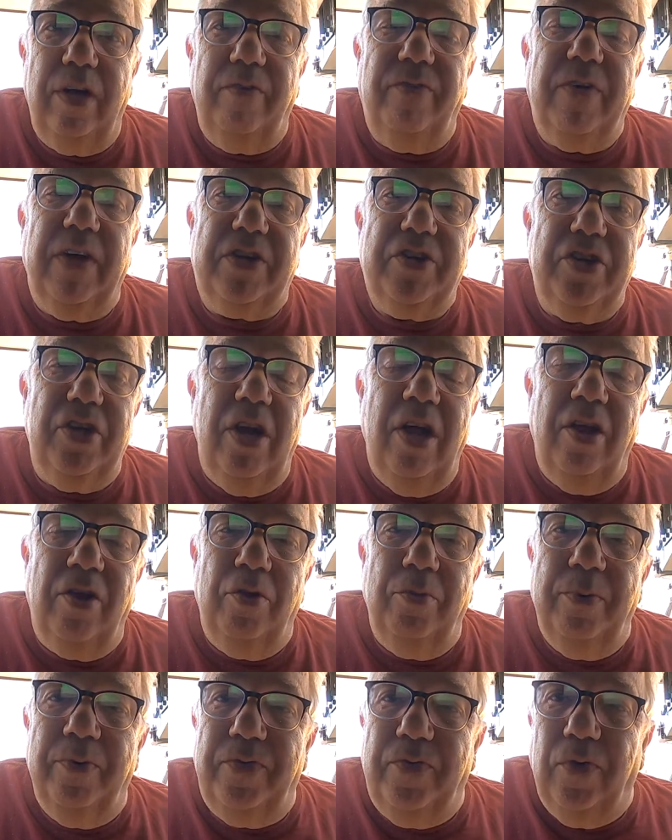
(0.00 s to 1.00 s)

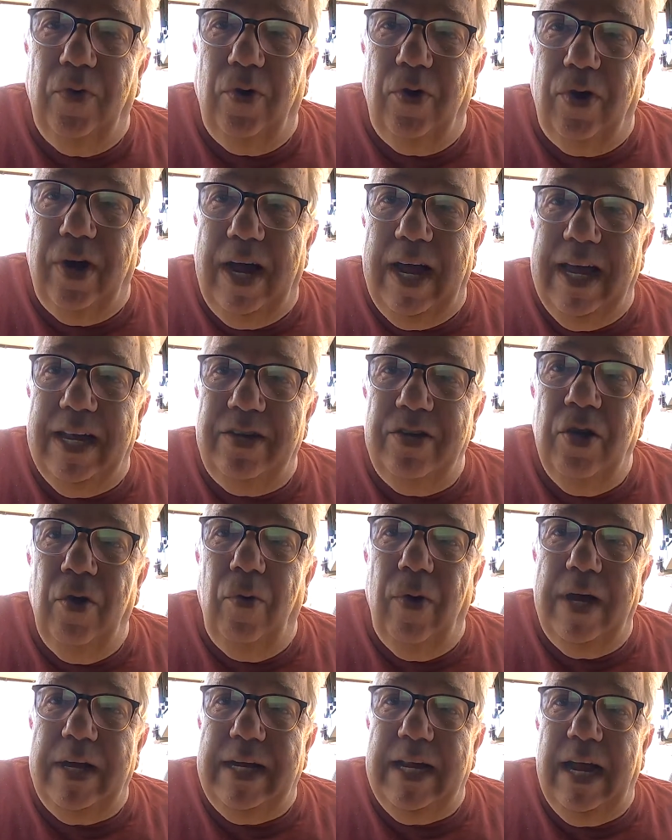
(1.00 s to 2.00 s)
aficionado before. I had
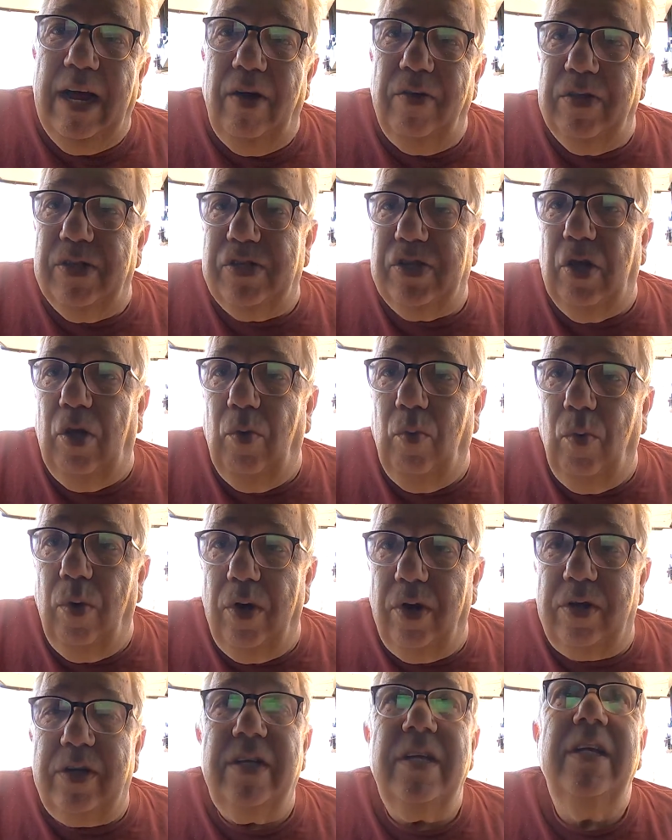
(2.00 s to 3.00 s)
no idea how this all
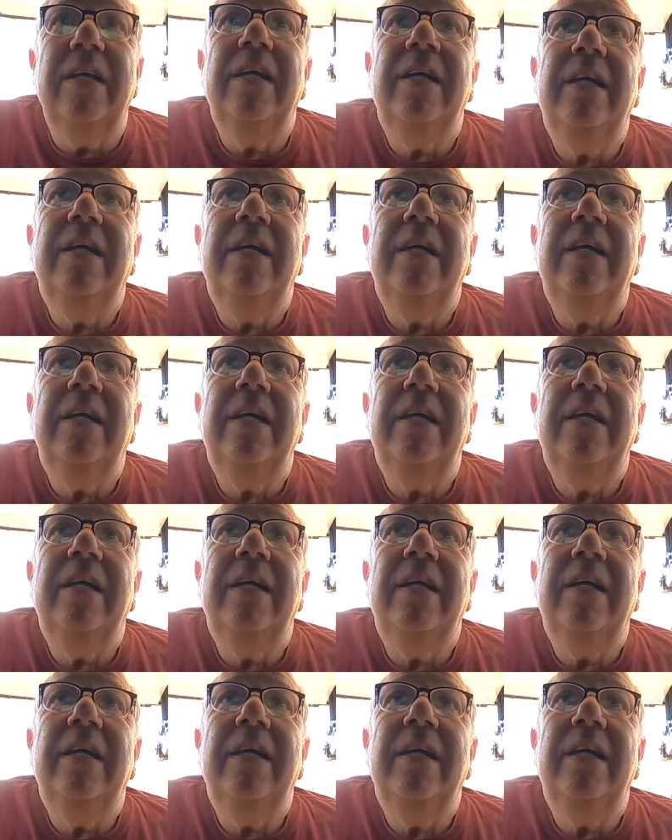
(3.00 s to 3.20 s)
worked,